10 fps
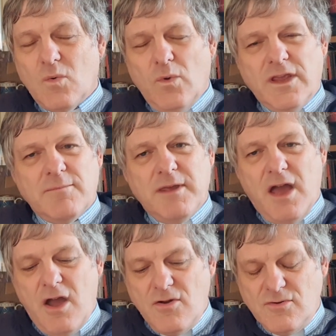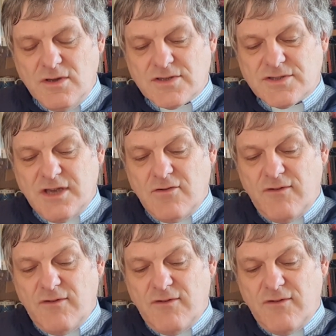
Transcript: we can be oh so